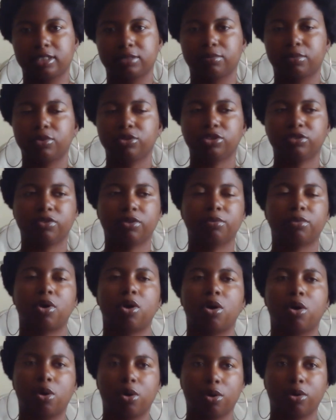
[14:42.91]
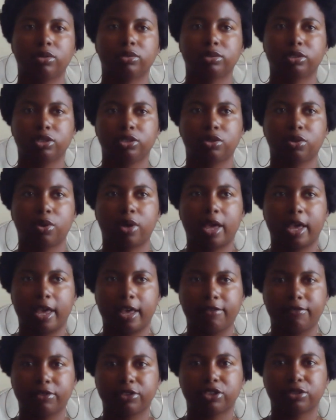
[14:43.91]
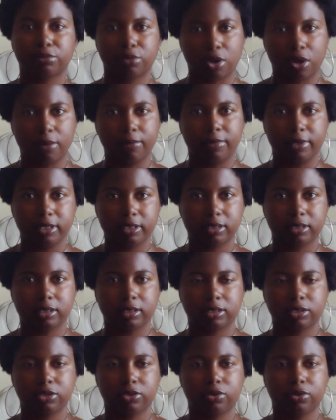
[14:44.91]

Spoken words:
Most of them all, have a small business,